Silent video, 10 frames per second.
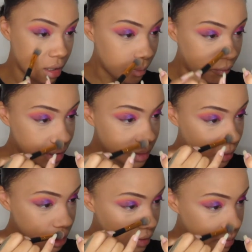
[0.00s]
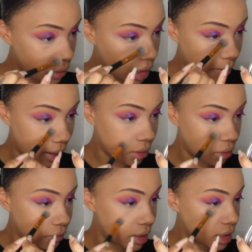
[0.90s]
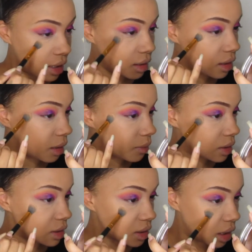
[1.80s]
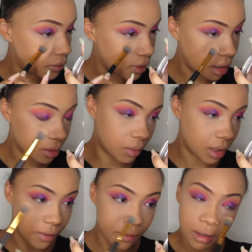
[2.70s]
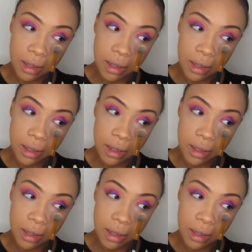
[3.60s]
But I think it's because I've spoken about it already that I'm just kind of like, whatever.